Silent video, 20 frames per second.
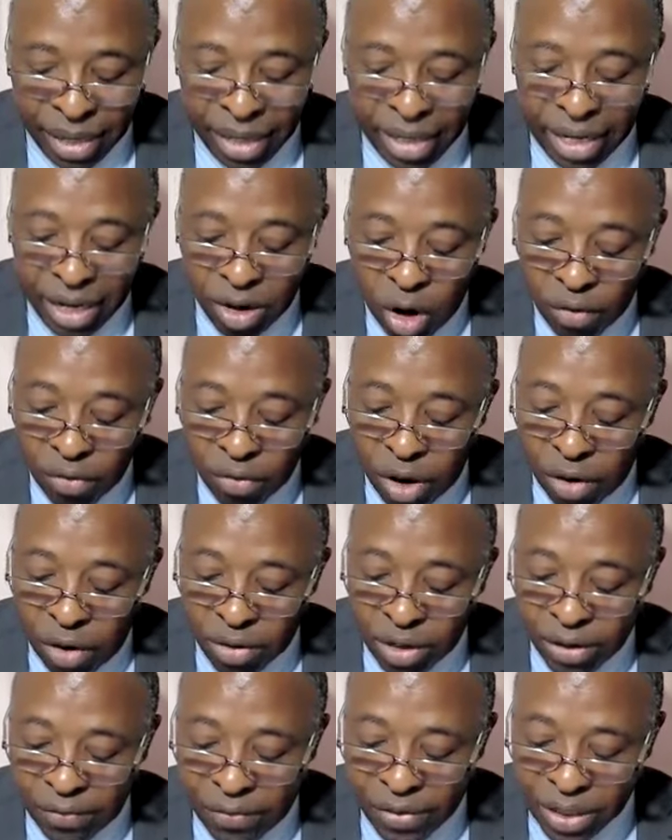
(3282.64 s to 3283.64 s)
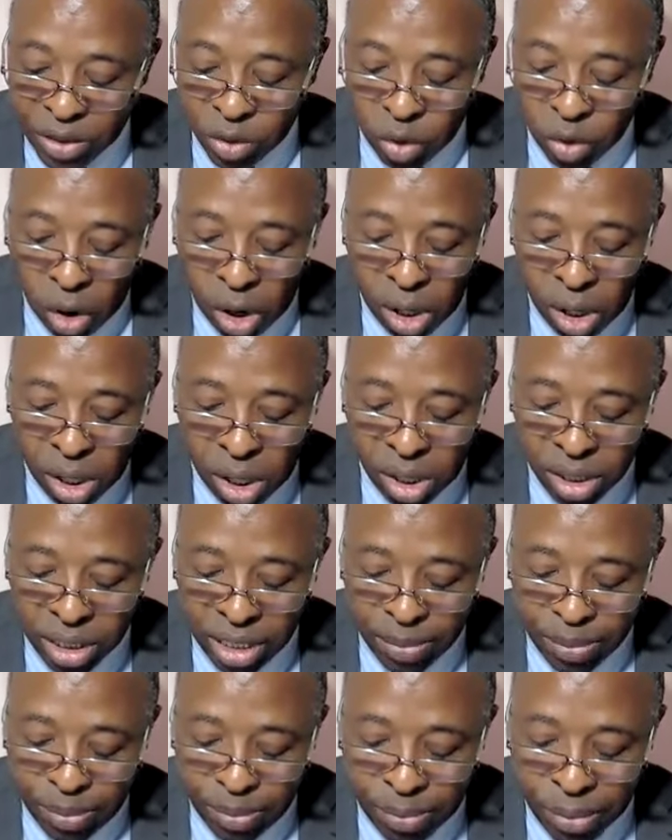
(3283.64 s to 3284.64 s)
The governor of the feast called
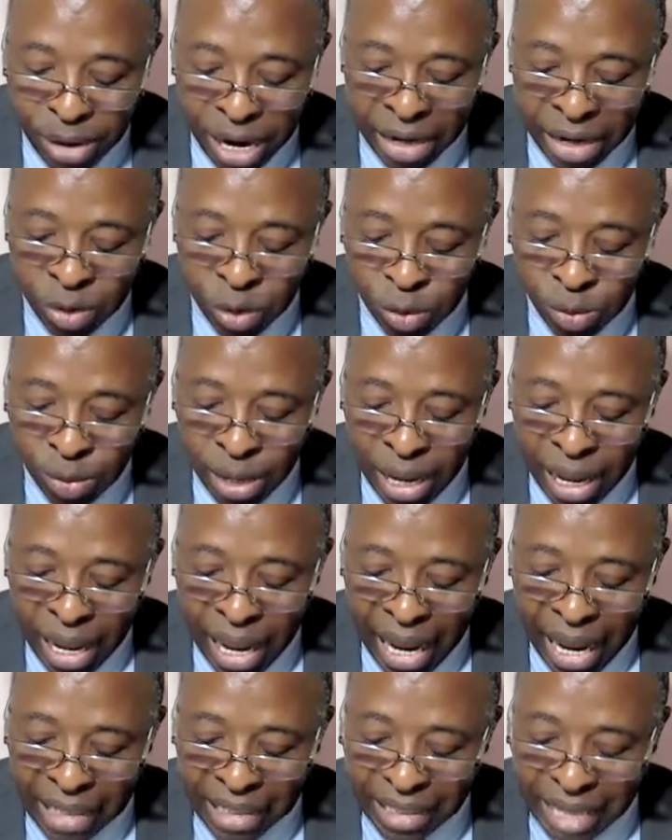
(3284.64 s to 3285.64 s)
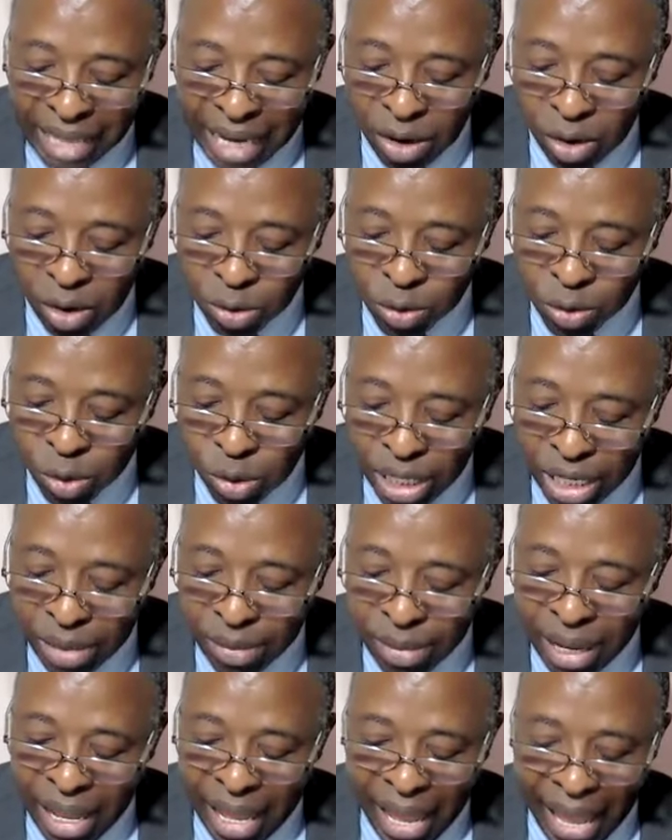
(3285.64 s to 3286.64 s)
the bridegroom and said unto
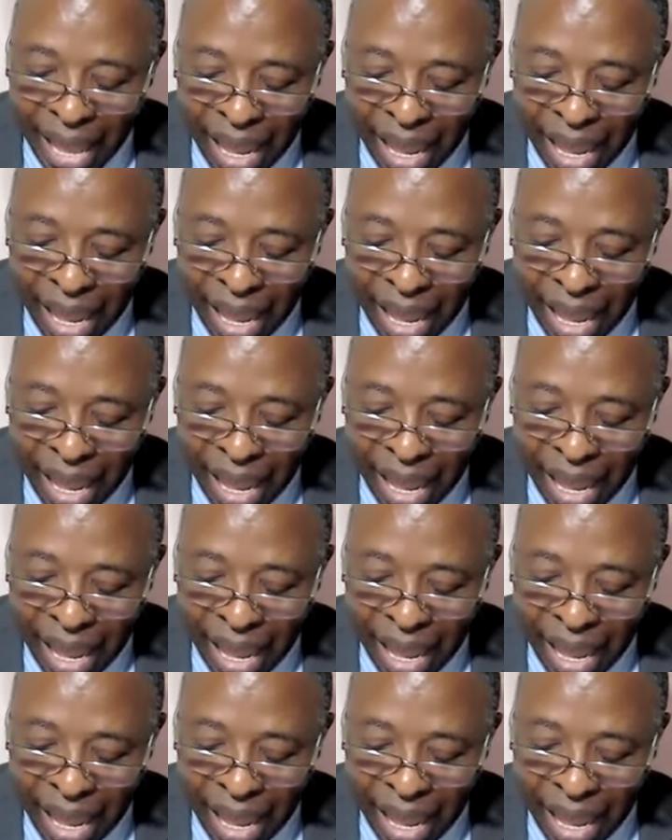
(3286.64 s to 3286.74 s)
him,